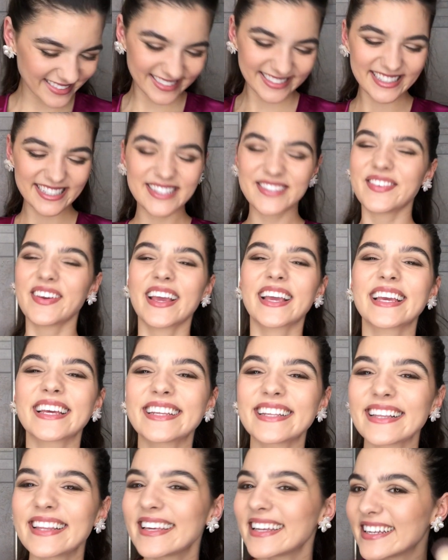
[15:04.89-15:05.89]
Just fake
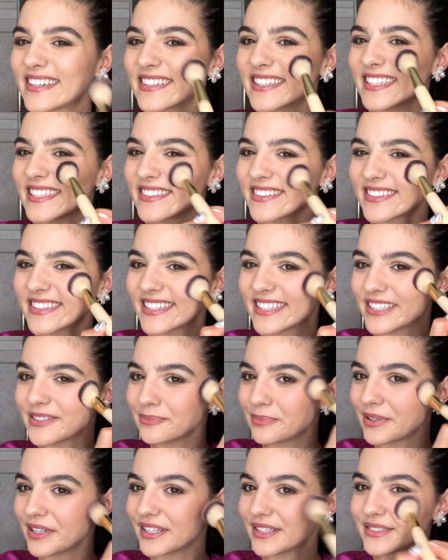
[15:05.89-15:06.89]
it a little bit when you
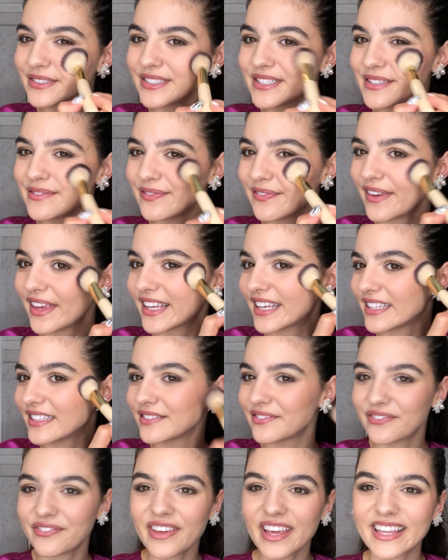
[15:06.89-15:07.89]
put it. Just fake it.
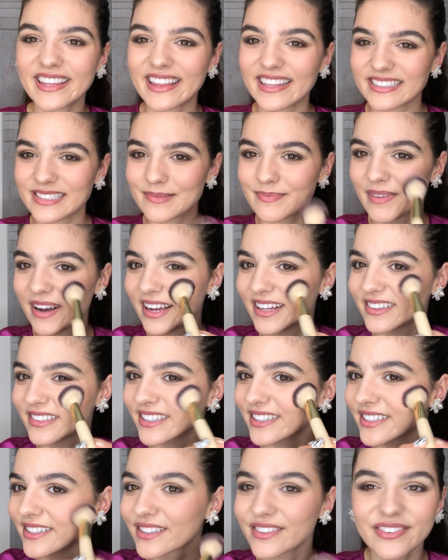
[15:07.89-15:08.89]
Fake that smile,
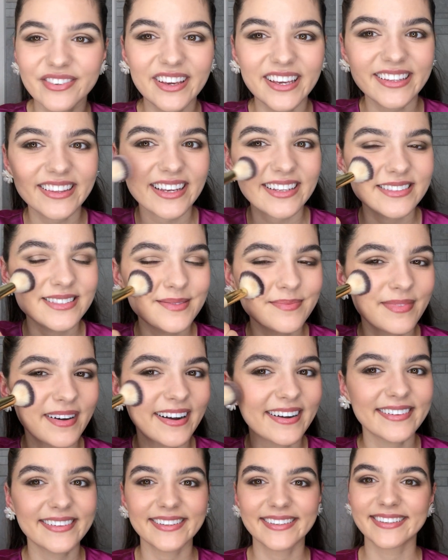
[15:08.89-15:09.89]
girl. Fake that
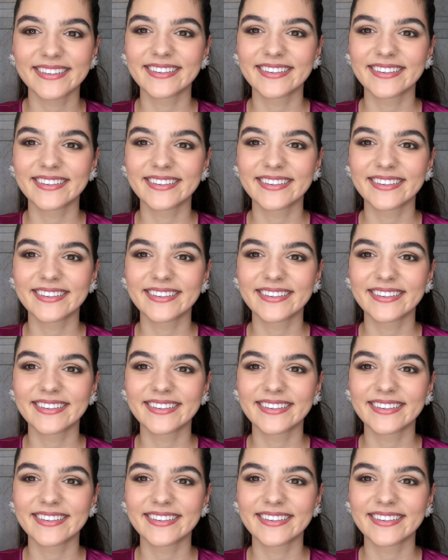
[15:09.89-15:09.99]
smile.